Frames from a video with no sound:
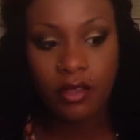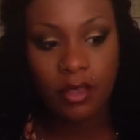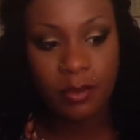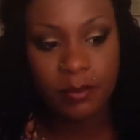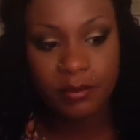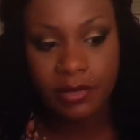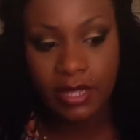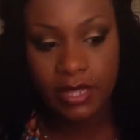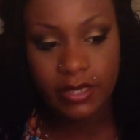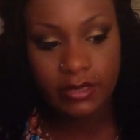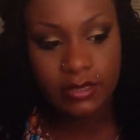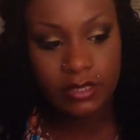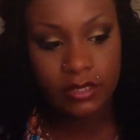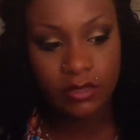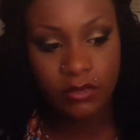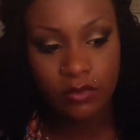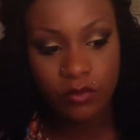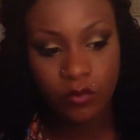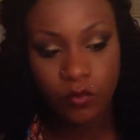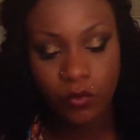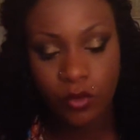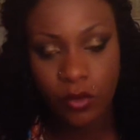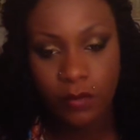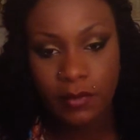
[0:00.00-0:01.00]
complected
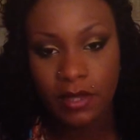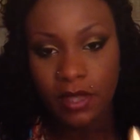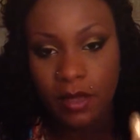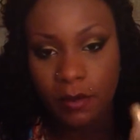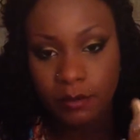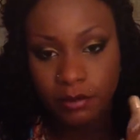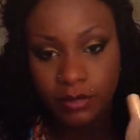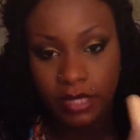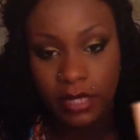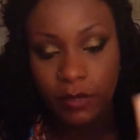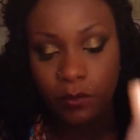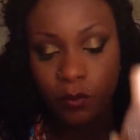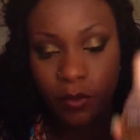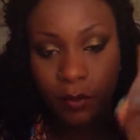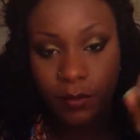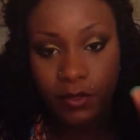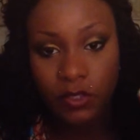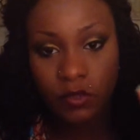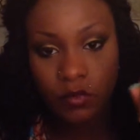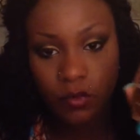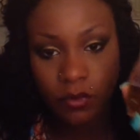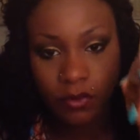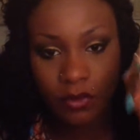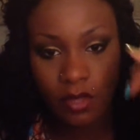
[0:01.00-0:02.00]

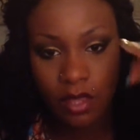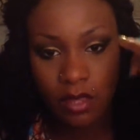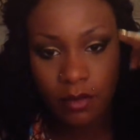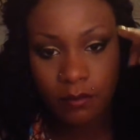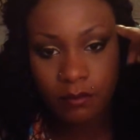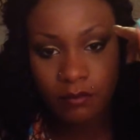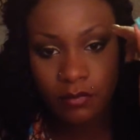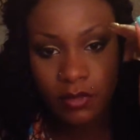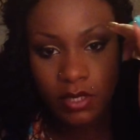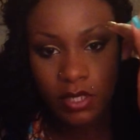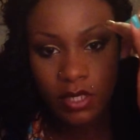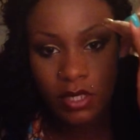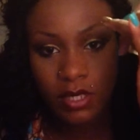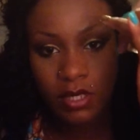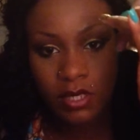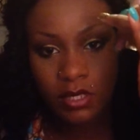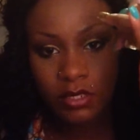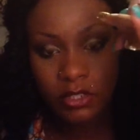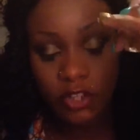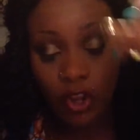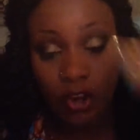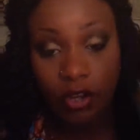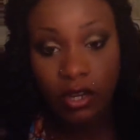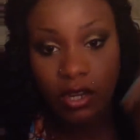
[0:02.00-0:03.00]
women's with
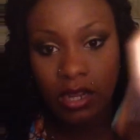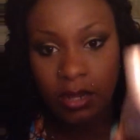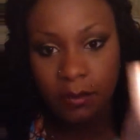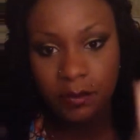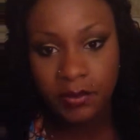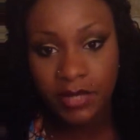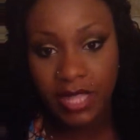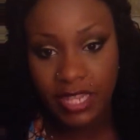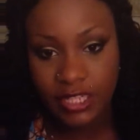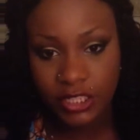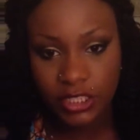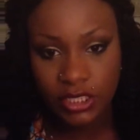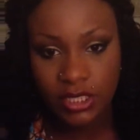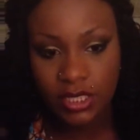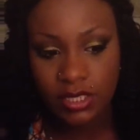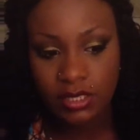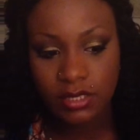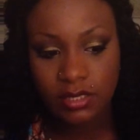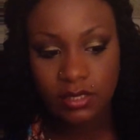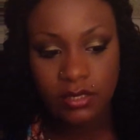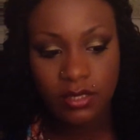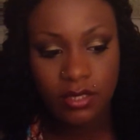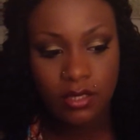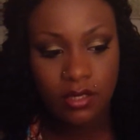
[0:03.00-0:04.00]
darker
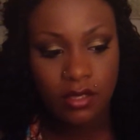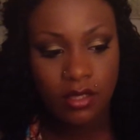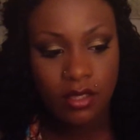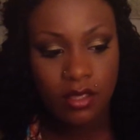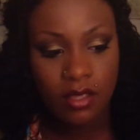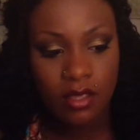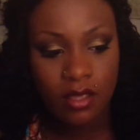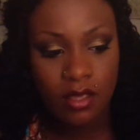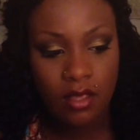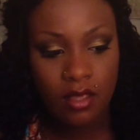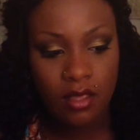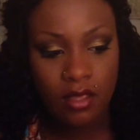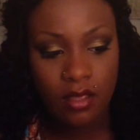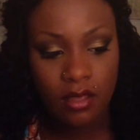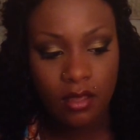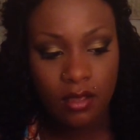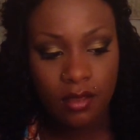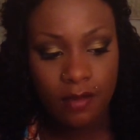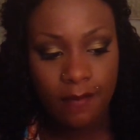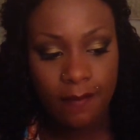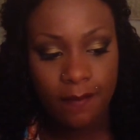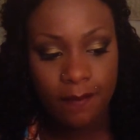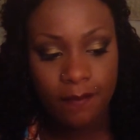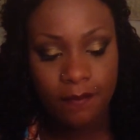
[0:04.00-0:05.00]
complexions.
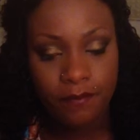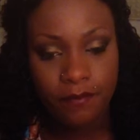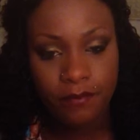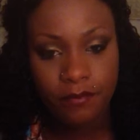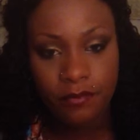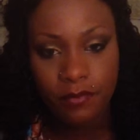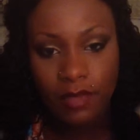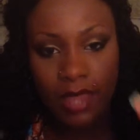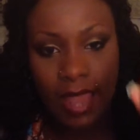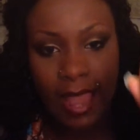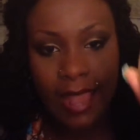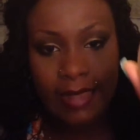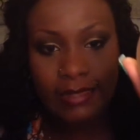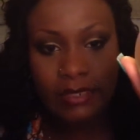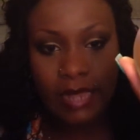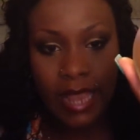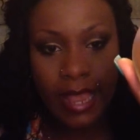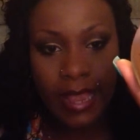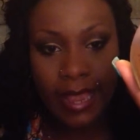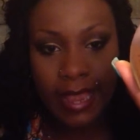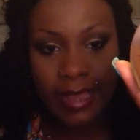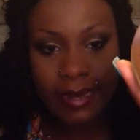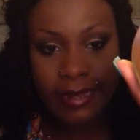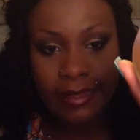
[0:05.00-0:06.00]
I
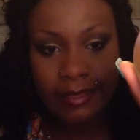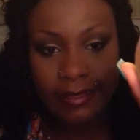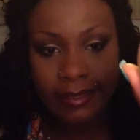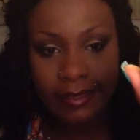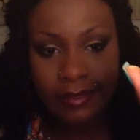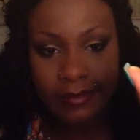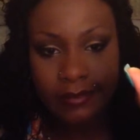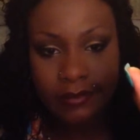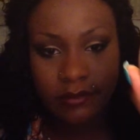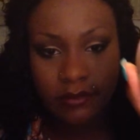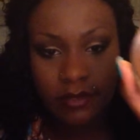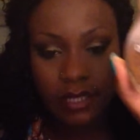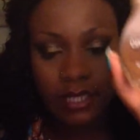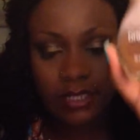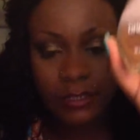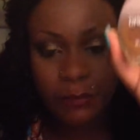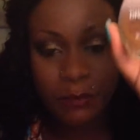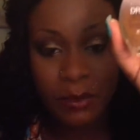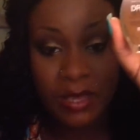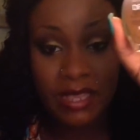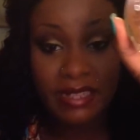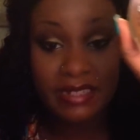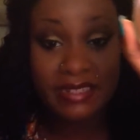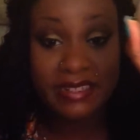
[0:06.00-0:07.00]
kind of think this
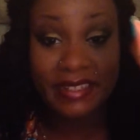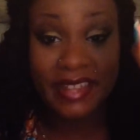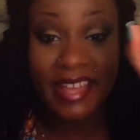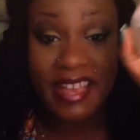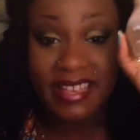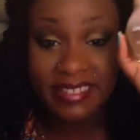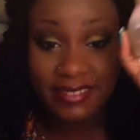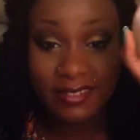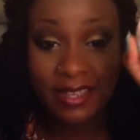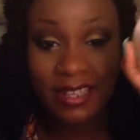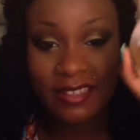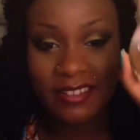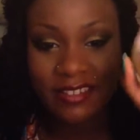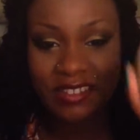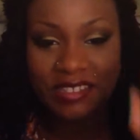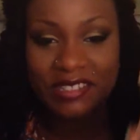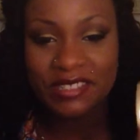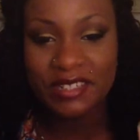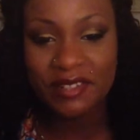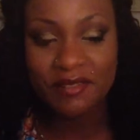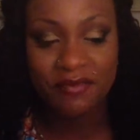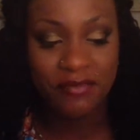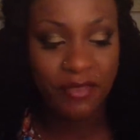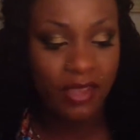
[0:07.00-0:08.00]
being the last color
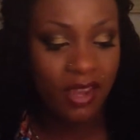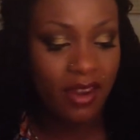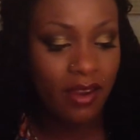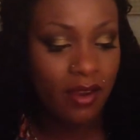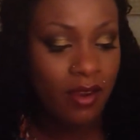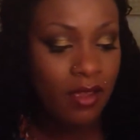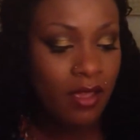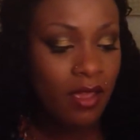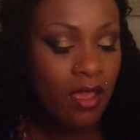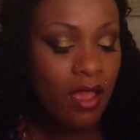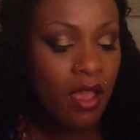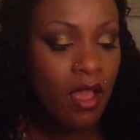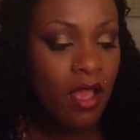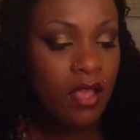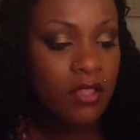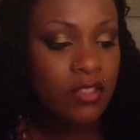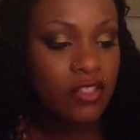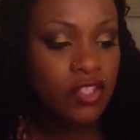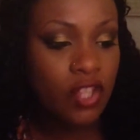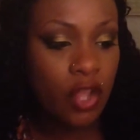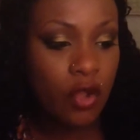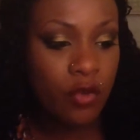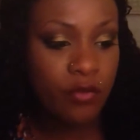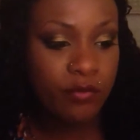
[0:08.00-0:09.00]
is unfair.
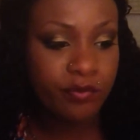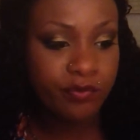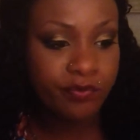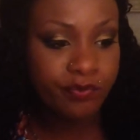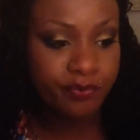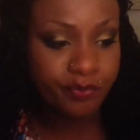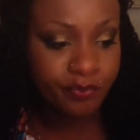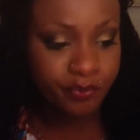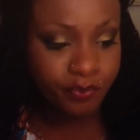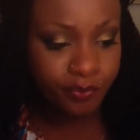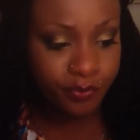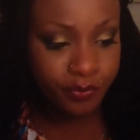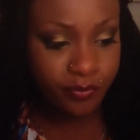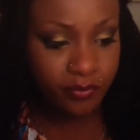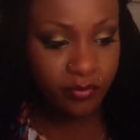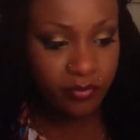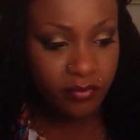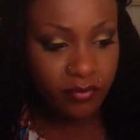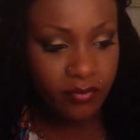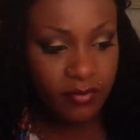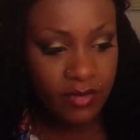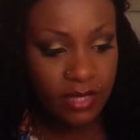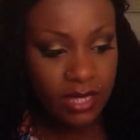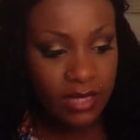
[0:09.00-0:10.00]
So
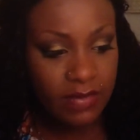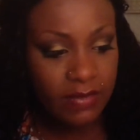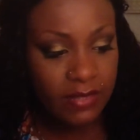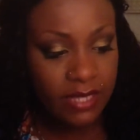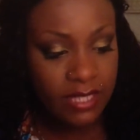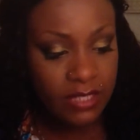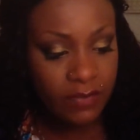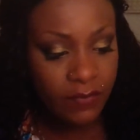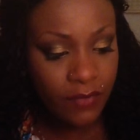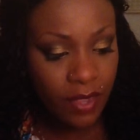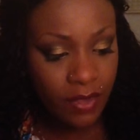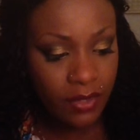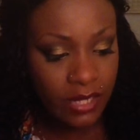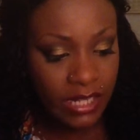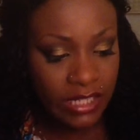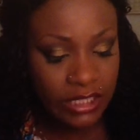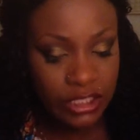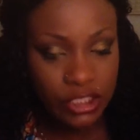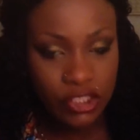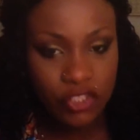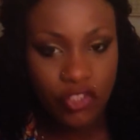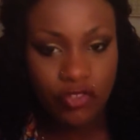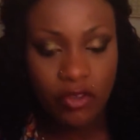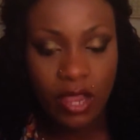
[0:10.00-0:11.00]
this
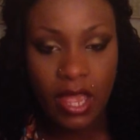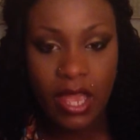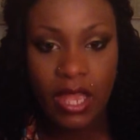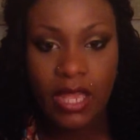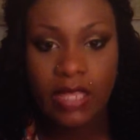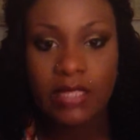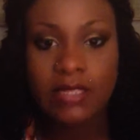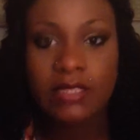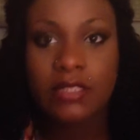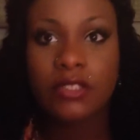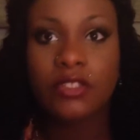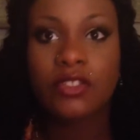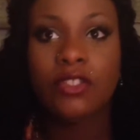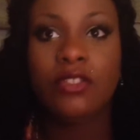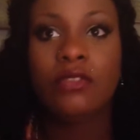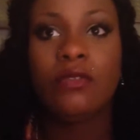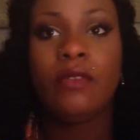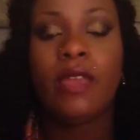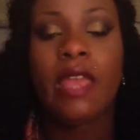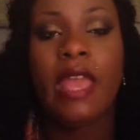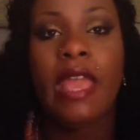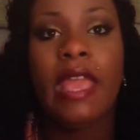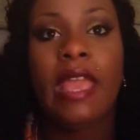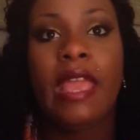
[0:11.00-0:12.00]
foundation dries
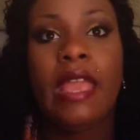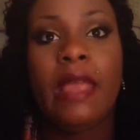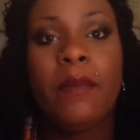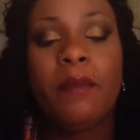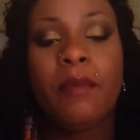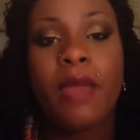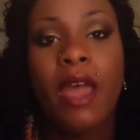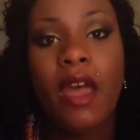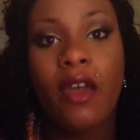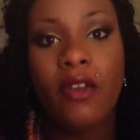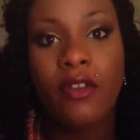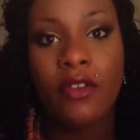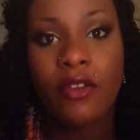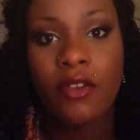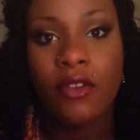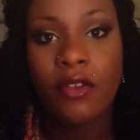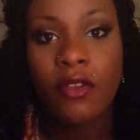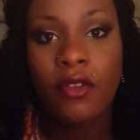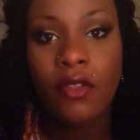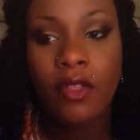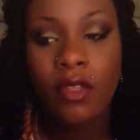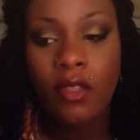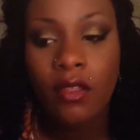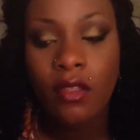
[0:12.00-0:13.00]
to a powder
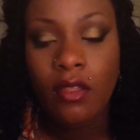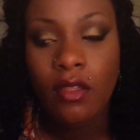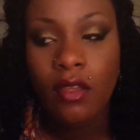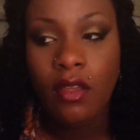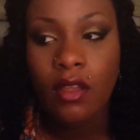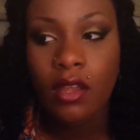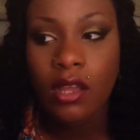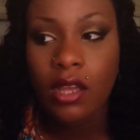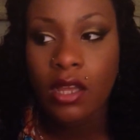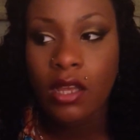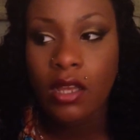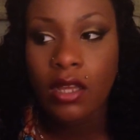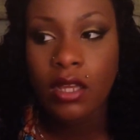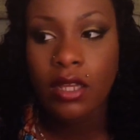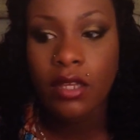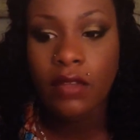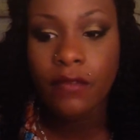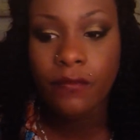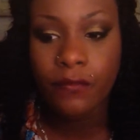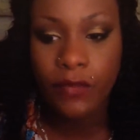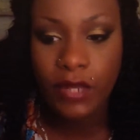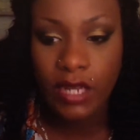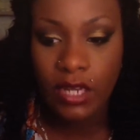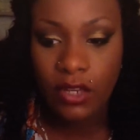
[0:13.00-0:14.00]

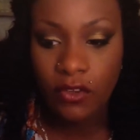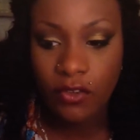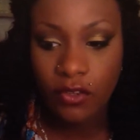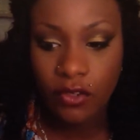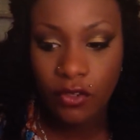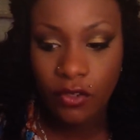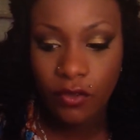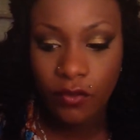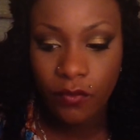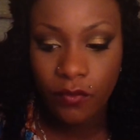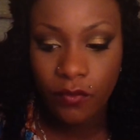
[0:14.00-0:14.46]
finish.